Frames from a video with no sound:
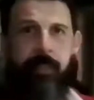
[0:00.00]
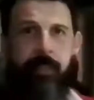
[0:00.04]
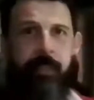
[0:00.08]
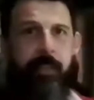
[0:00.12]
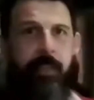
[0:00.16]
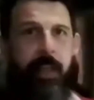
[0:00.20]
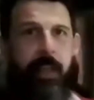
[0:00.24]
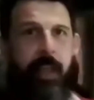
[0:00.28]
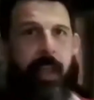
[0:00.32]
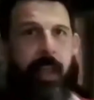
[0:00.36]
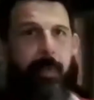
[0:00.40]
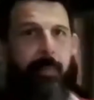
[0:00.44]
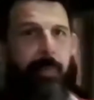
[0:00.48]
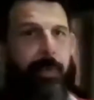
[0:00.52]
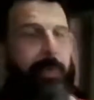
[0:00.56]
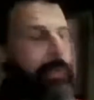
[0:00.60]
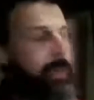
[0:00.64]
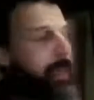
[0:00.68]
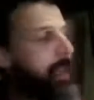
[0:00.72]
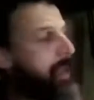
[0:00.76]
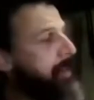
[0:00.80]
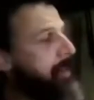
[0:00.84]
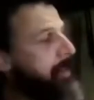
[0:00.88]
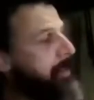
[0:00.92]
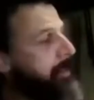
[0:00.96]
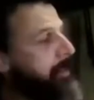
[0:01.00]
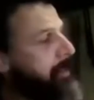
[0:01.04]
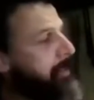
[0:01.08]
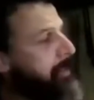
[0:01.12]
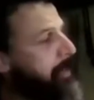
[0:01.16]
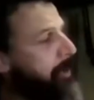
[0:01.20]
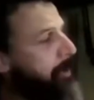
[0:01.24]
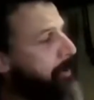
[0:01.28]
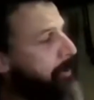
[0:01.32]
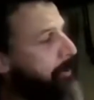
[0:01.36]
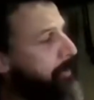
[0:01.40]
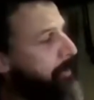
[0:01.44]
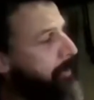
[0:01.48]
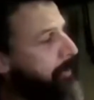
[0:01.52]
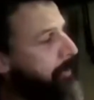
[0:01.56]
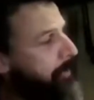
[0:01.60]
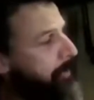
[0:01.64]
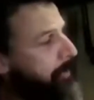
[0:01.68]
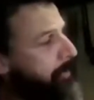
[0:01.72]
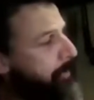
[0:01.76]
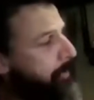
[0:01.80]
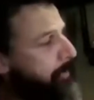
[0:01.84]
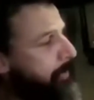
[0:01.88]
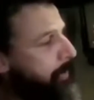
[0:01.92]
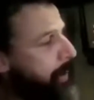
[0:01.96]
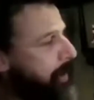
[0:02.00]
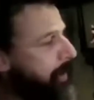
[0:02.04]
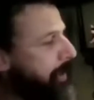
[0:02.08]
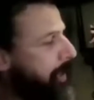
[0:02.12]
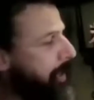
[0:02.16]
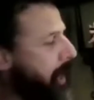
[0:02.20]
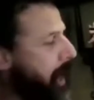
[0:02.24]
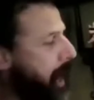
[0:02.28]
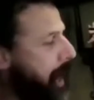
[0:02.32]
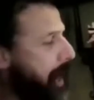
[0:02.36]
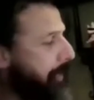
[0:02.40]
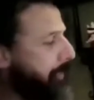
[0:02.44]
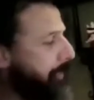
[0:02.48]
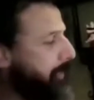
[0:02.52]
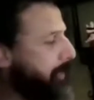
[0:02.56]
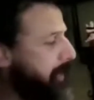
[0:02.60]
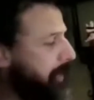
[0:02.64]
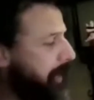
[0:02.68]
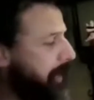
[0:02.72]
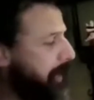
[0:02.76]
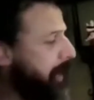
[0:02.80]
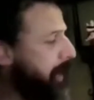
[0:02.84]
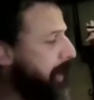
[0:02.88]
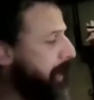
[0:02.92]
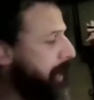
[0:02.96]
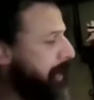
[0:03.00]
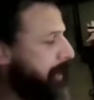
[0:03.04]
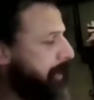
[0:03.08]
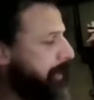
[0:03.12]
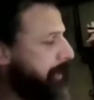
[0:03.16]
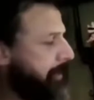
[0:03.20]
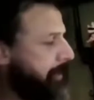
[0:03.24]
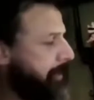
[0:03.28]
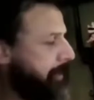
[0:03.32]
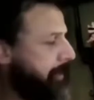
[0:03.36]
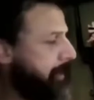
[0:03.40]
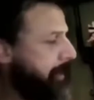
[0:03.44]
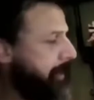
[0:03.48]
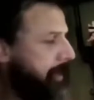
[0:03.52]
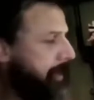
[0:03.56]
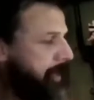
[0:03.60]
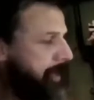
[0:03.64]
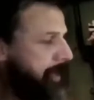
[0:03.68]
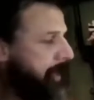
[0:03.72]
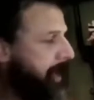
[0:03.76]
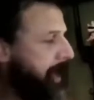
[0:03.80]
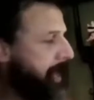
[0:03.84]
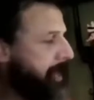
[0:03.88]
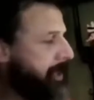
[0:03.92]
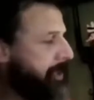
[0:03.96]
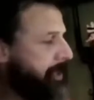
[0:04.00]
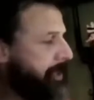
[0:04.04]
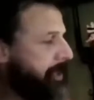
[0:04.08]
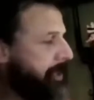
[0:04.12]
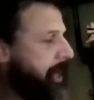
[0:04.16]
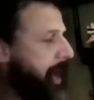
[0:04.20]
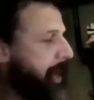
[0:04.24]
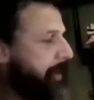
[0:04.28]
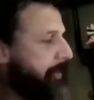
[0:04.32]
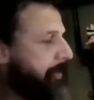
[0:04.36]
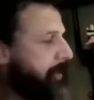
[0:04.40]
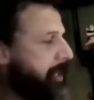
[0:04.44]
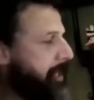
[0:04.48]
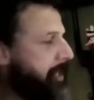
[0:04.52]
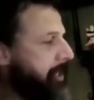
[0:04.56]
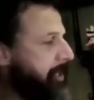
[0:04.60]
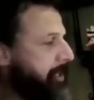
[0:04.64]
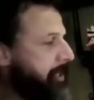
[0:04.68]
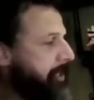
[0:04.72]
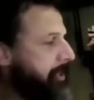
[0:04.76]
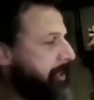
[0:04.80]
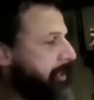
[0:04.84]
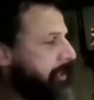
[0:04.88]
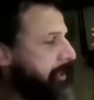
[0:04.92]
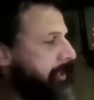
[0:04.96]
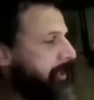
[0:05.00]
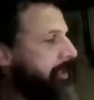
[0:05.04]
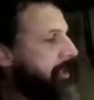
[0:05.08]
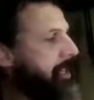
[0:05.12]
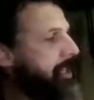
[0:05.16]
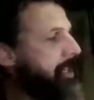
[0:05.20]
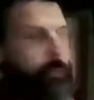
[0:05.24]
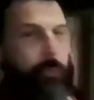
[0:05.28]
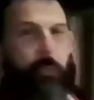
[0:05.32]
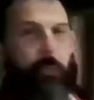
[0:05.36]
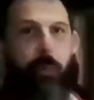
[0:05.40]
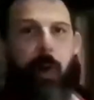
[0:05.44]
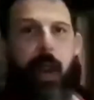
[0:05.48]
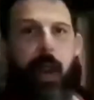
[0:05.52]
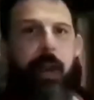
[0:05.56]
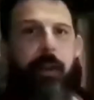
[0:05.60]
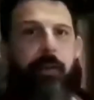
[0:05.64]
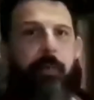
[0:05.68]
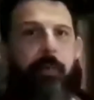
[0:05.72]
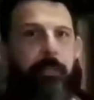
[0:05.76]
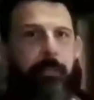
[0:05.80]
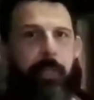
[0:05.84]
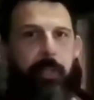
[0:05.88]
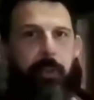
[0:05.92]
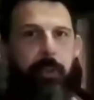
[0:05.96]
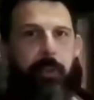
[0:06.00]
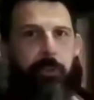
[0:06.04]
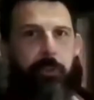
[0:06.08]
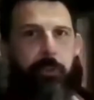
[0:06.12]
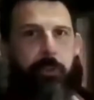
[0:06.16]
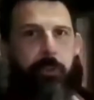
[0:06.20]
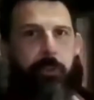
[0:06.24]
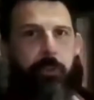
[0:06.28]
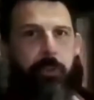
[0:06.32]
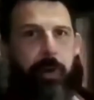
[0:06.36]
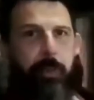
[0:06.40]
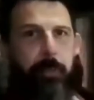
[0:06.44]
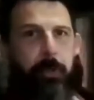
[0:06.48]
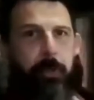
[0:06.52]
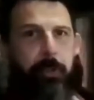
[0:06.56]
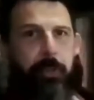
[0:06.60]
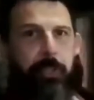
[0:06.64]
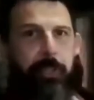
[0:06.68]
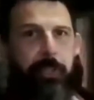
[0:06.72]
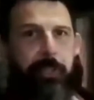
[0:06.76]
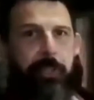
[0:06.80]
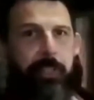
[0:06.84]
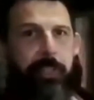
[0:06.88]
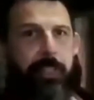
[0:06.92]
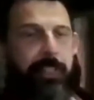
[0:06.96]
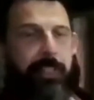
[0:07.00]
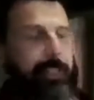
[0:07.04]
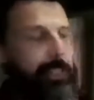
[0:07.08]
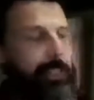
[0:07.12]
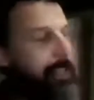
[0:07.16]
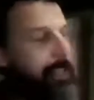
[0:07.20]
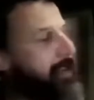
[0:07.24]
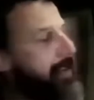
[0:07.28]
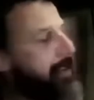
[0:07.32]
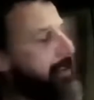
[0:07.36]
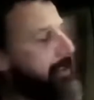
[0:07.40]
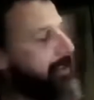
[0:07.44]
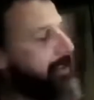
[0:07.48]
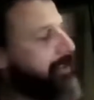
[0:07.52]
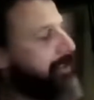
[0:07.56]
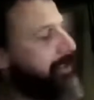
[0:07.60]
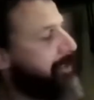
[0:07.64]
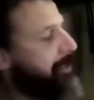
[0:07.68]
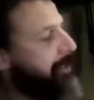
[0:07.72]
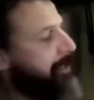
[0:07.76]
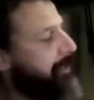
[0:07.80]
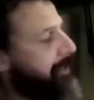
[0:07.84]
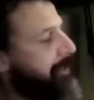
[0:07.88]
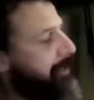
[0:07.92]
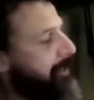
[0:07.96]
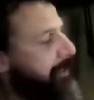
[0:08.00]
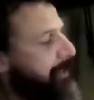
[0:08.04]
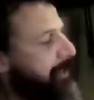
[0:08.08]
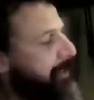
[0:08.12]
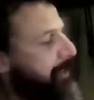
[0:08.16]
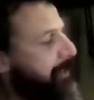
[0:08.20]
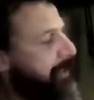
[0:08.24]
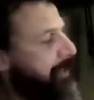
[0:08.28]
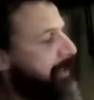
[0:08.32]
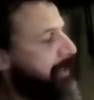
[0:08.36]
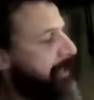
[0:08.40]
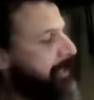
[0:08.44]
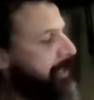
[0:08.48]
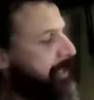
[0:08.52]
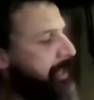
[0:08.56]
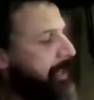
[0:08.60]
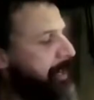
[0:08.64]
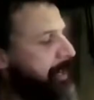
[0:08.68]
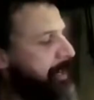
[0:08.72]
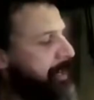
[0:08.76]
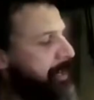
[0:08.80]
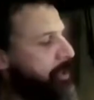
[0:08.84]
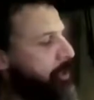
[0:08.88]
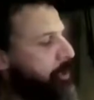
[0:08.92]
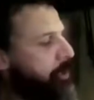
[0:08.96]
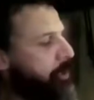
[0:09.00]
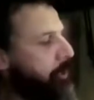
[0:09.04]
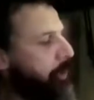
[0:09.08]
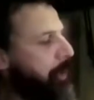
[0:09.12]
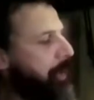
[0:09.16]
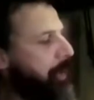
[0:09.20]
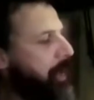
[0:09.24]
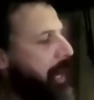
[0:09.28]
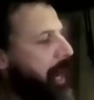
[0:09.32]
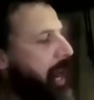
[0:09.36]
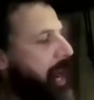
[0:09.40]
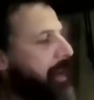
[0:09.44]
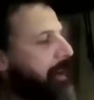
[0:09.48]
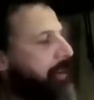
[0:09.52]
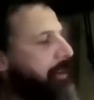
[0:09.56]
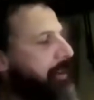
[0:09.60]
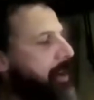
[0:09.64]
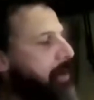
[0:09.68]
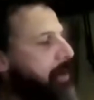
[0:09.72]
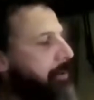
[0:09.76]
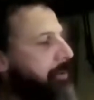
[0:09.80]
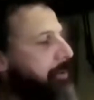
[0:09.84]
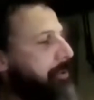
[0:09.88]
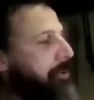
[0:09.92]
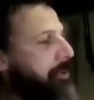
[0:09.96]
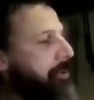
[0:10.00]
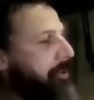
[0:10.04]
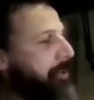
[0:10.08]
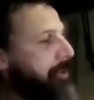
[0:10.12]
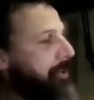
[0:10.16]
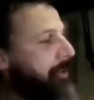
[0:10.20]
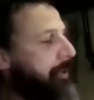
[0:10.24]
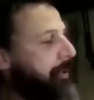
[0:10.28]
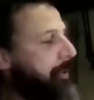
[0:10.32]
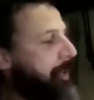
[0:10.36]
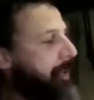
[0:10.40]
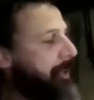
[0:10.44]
yeah, but then fairly often I just have these random little scribbles that are just kind of these shorthand notes.